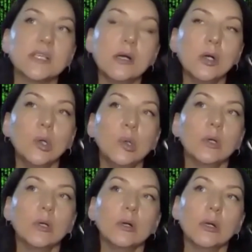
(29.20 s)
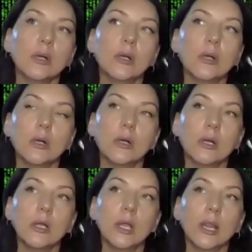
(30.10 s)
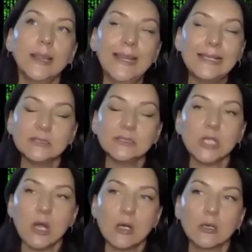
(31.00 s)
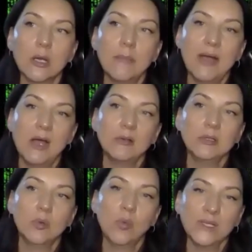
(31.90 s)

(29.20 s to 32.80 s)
So let's talk about